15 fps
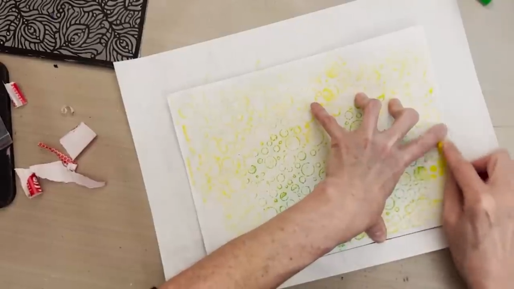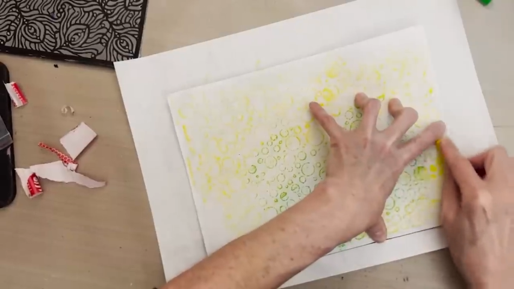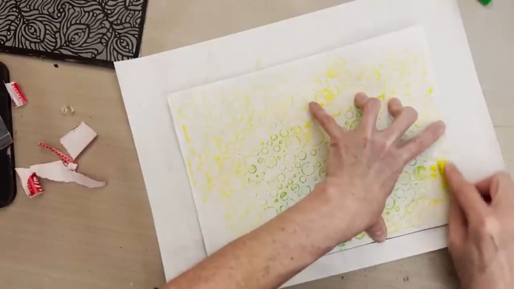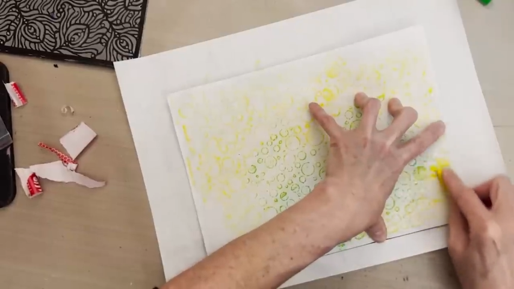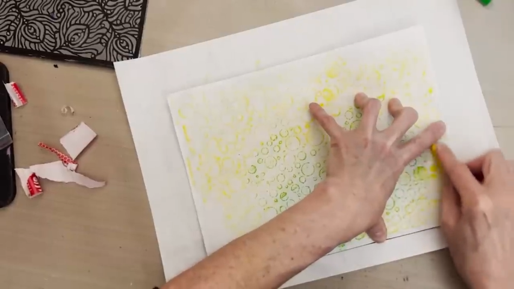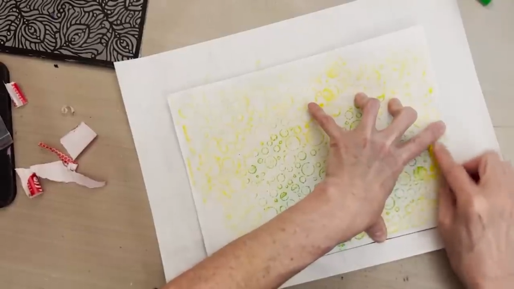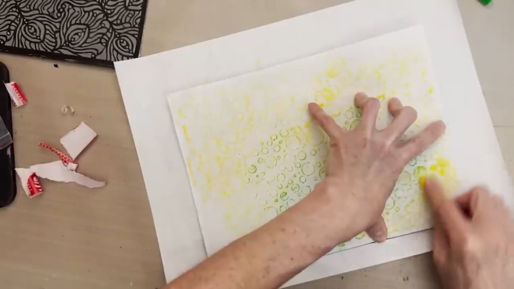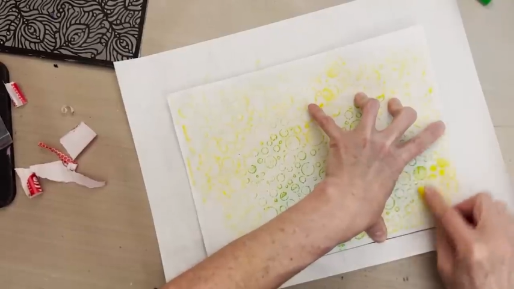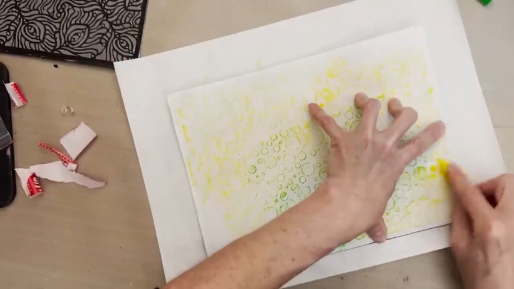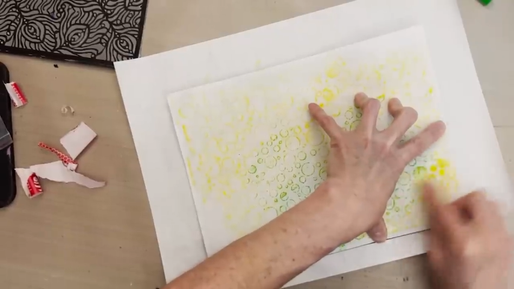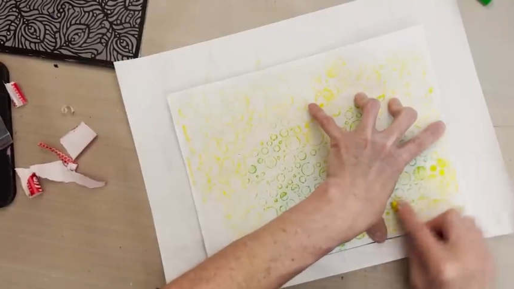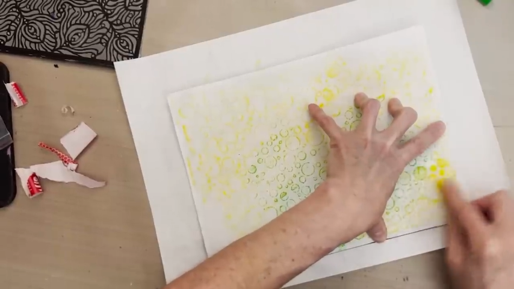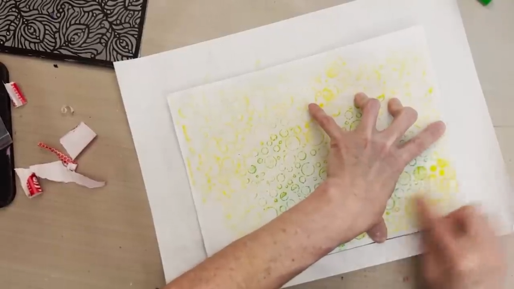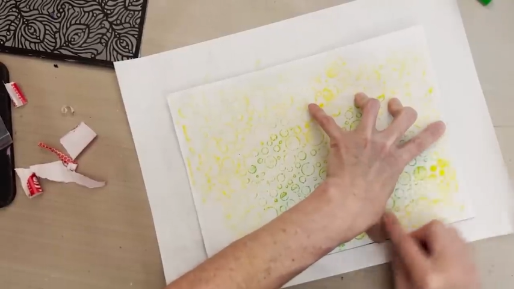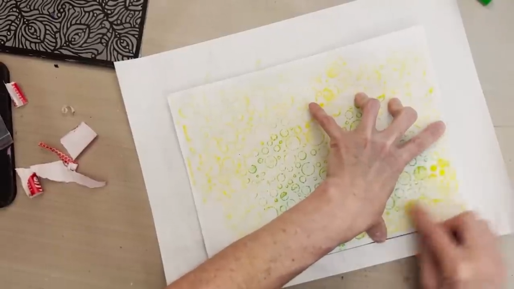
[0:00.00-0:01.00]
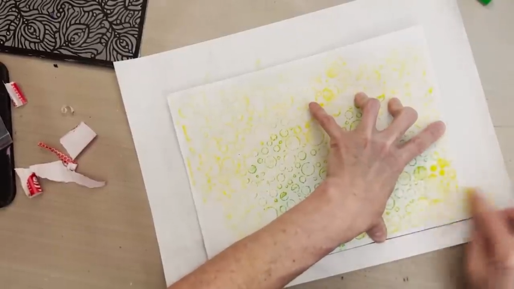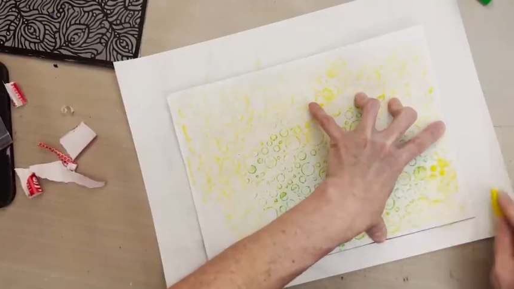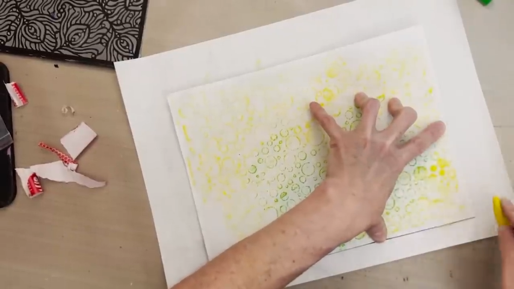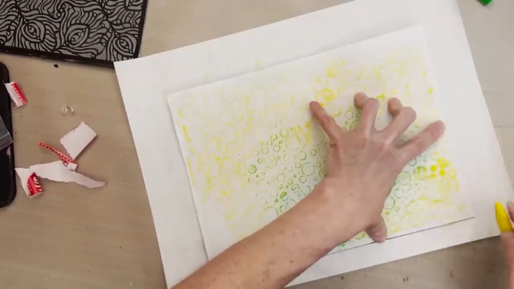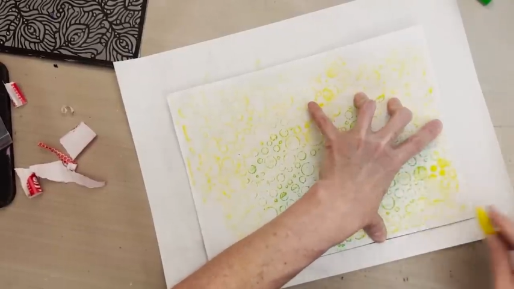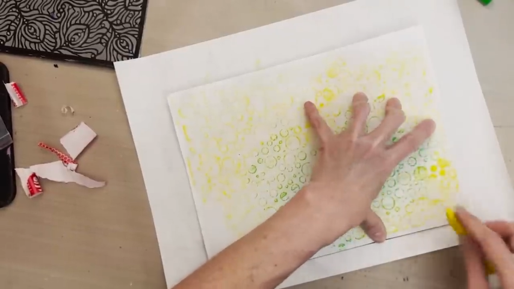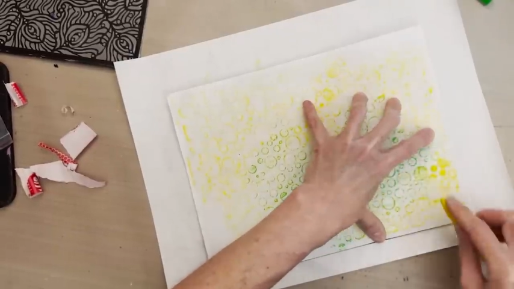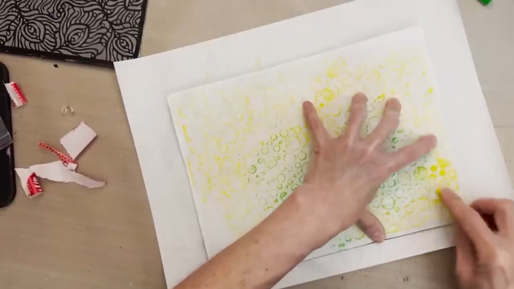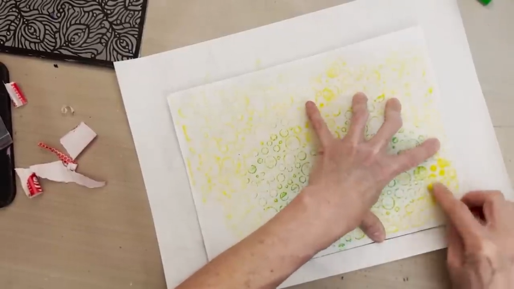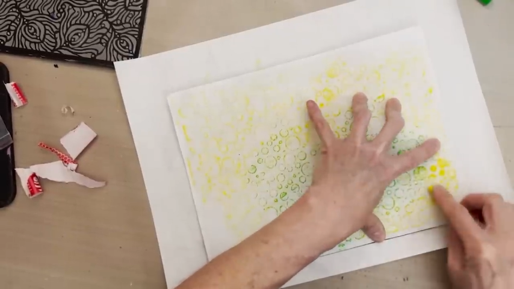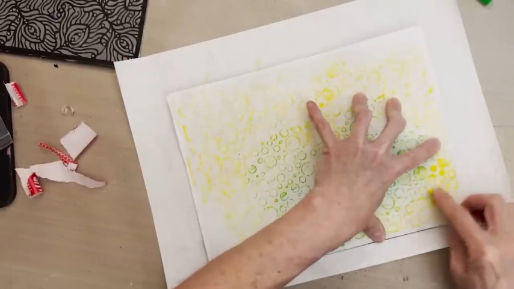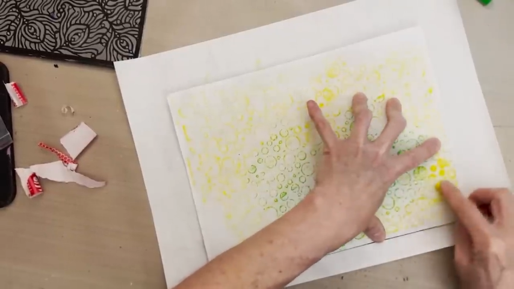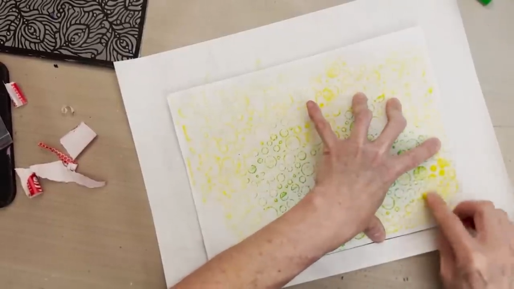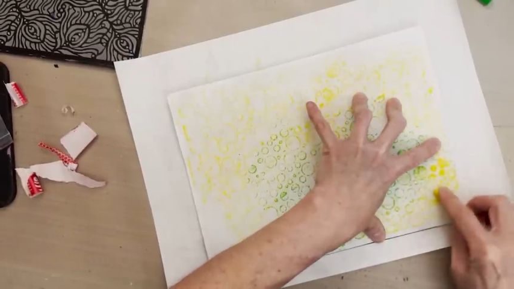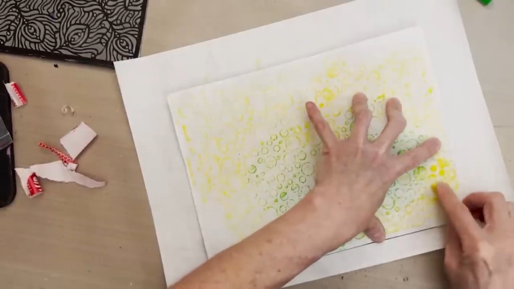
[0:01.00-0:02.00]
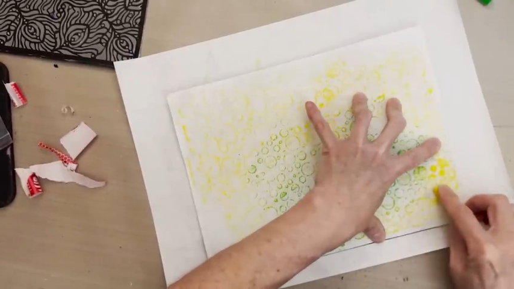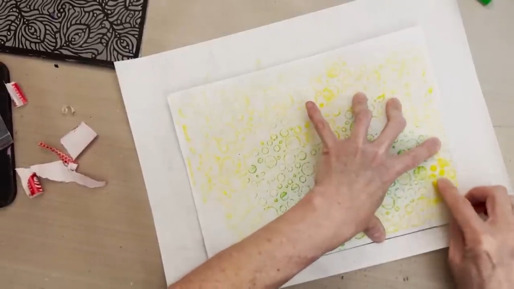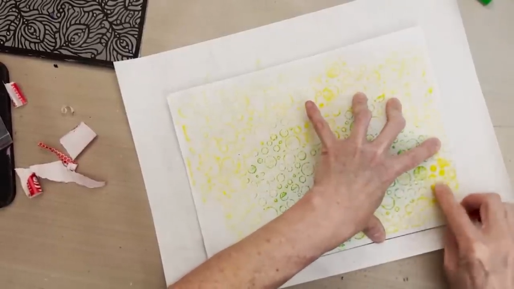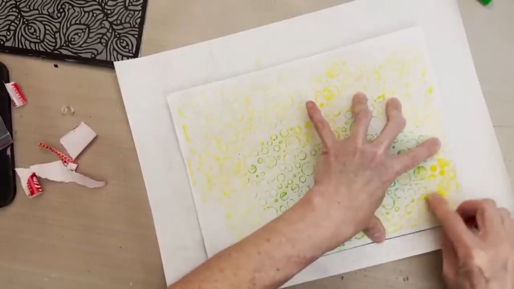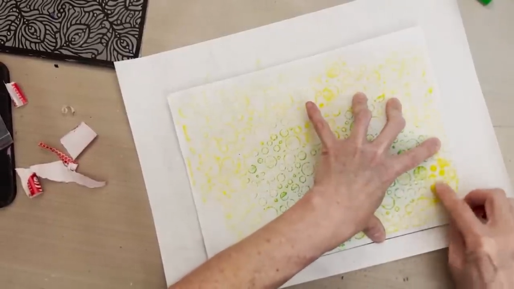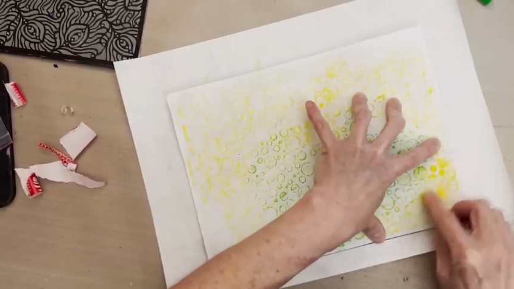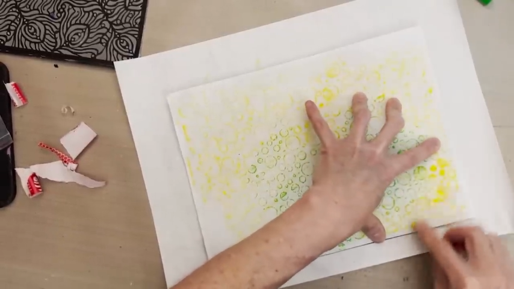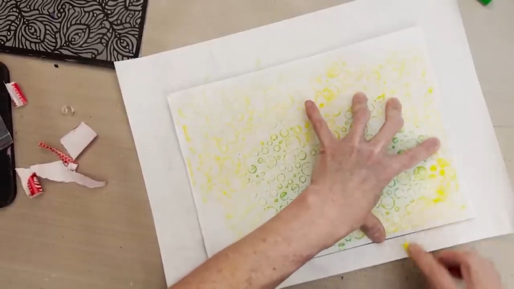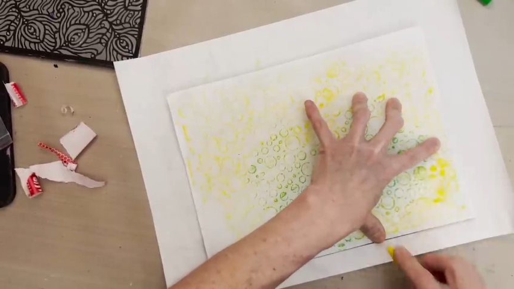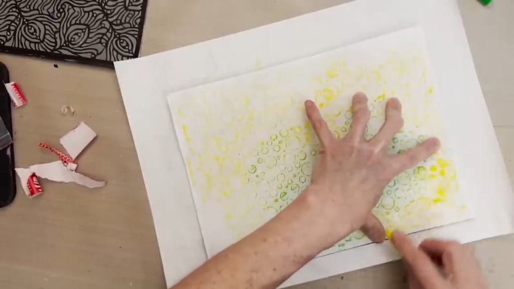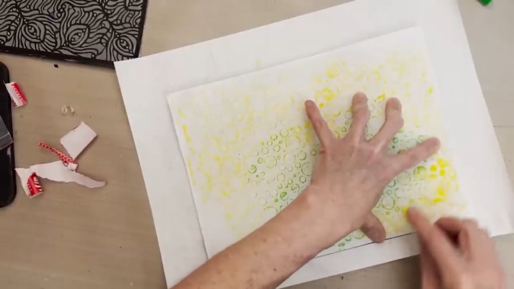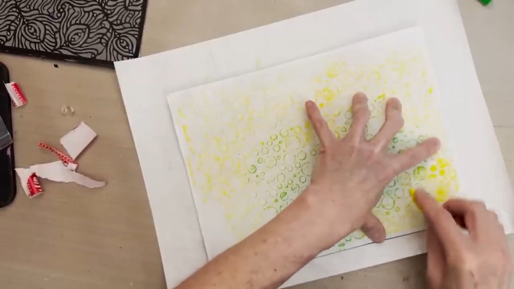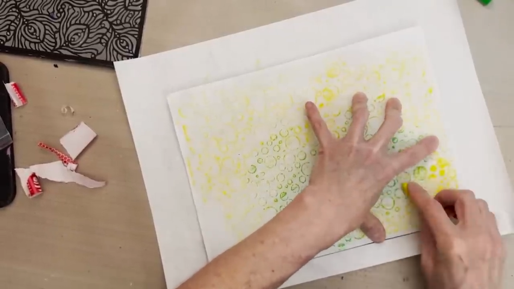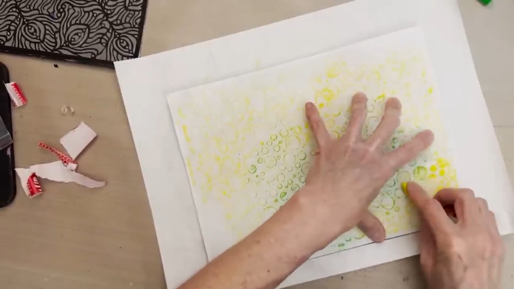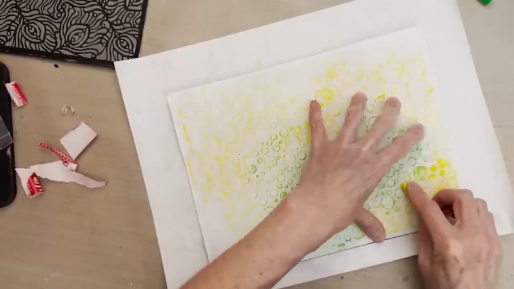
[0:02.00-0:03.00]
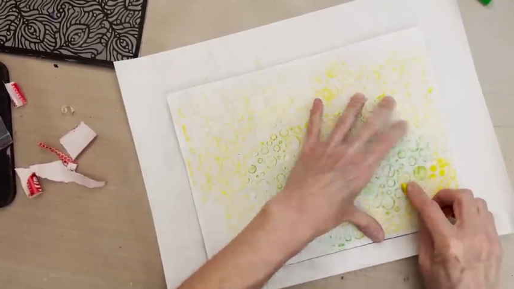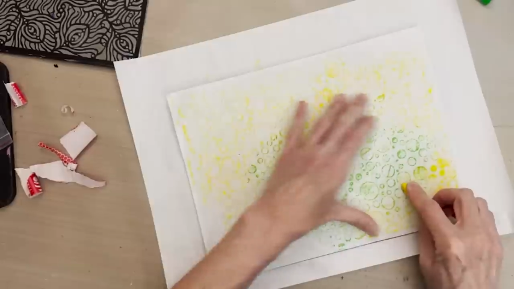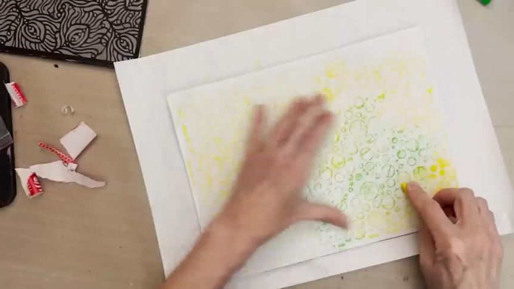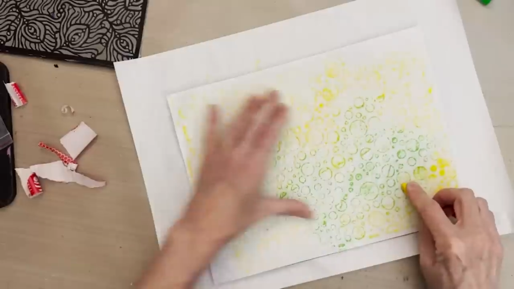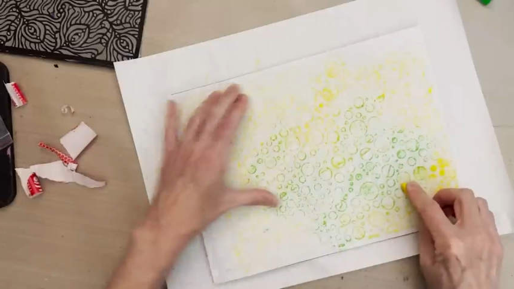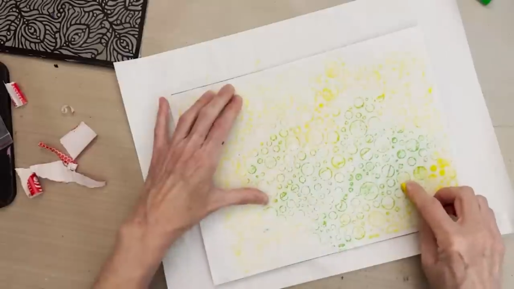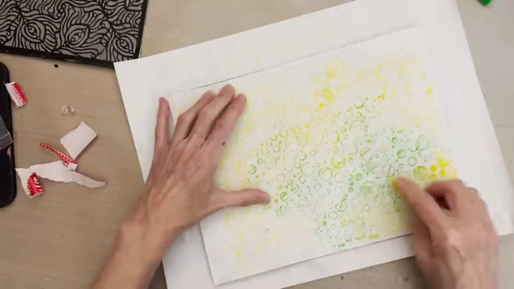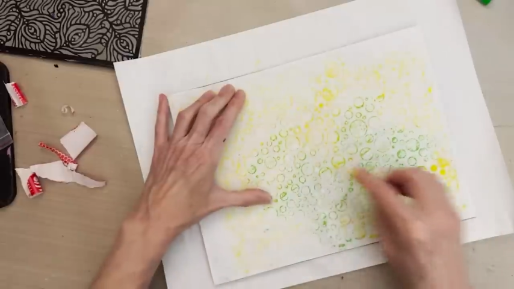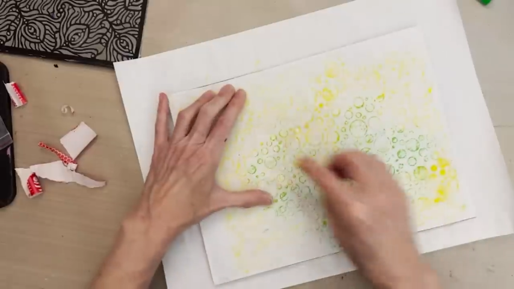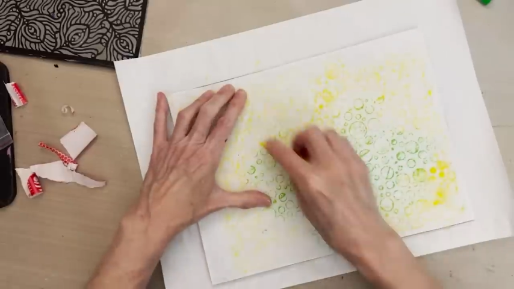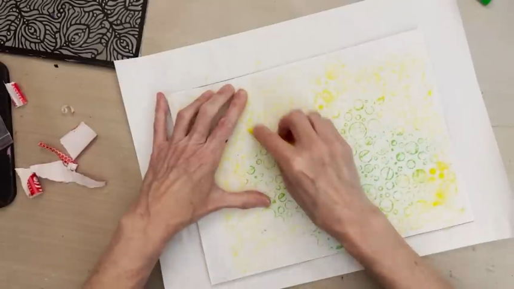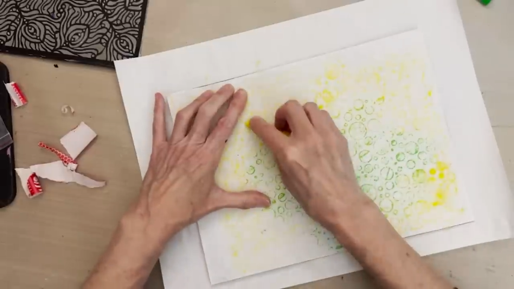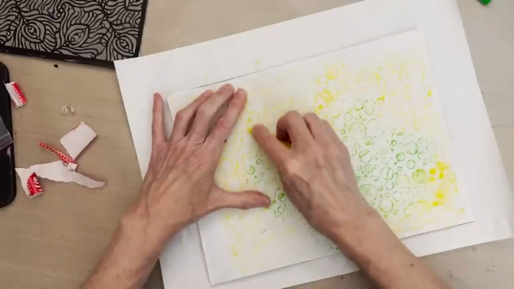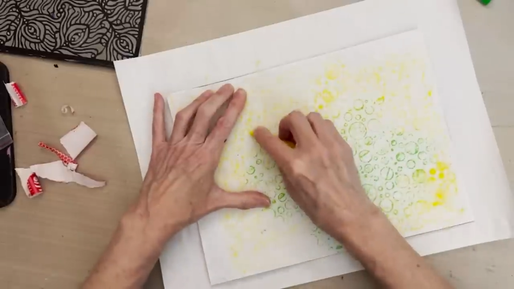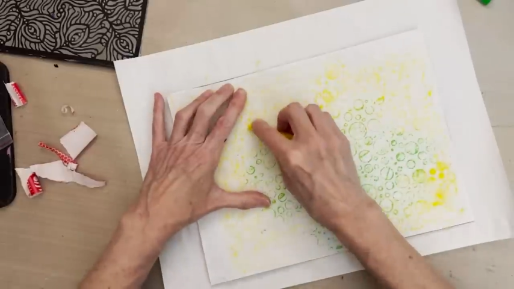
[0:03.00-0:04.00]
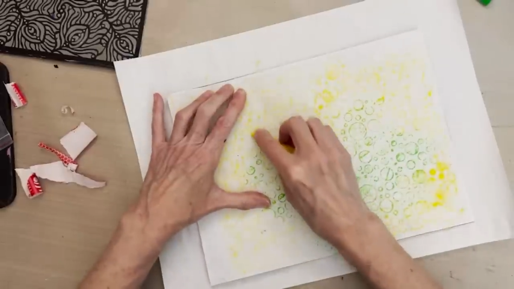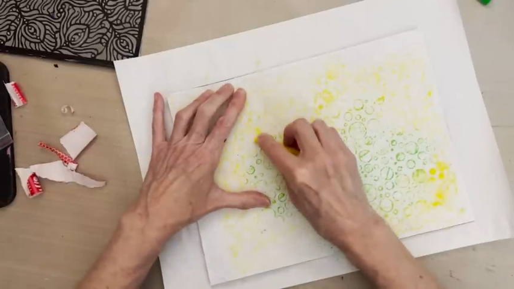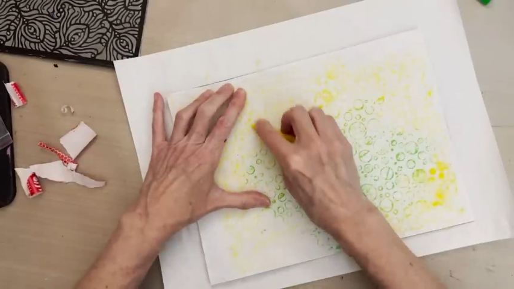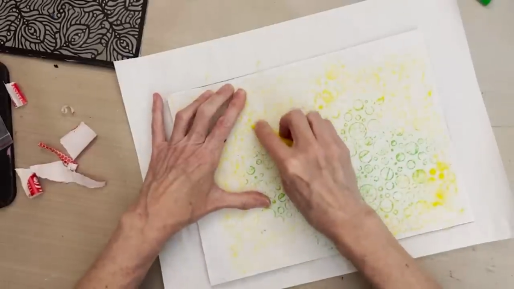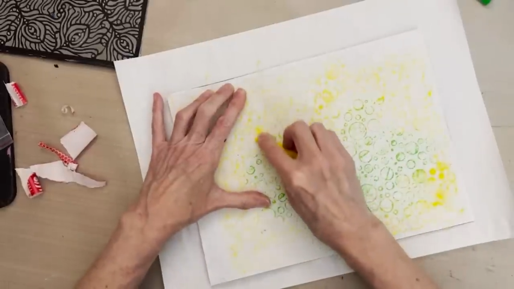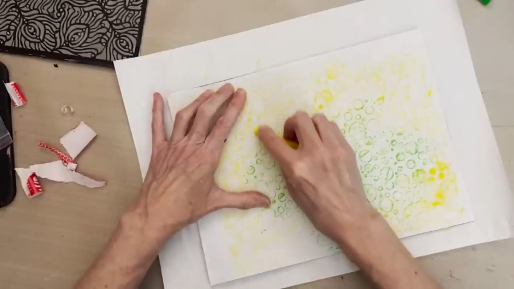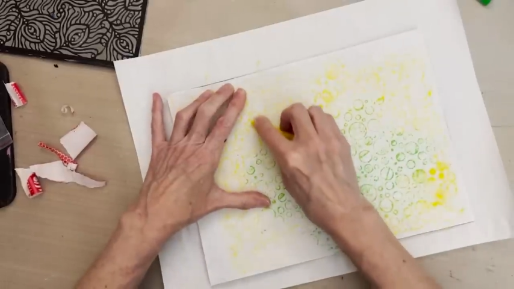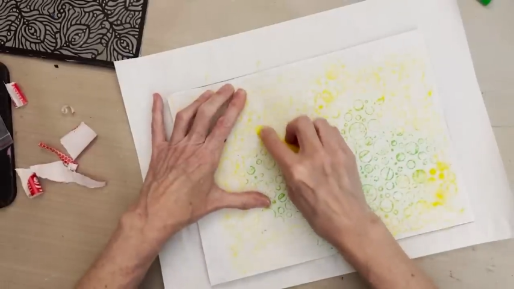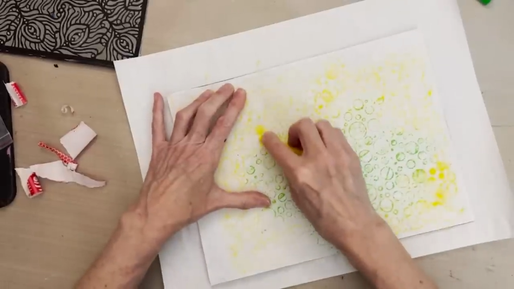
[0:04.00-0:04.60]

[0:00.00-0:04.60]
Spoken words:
No face is visible, so there are no lips to read.